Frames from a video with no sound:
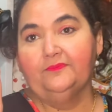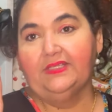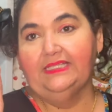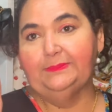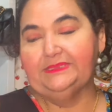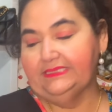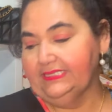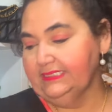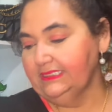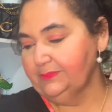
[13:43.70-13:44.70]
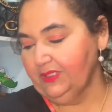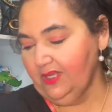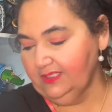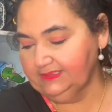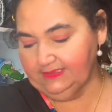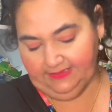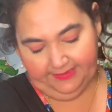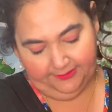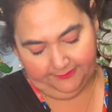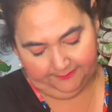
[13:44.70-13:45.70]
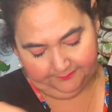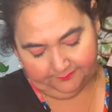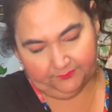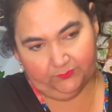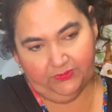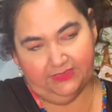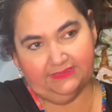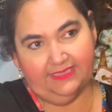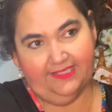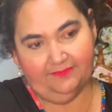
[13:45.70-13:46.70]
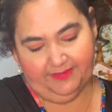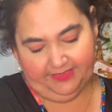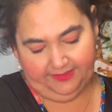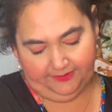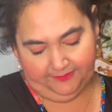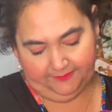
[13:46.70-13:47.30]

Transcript: lipstick and a lip gloss in there. What else did I have back here?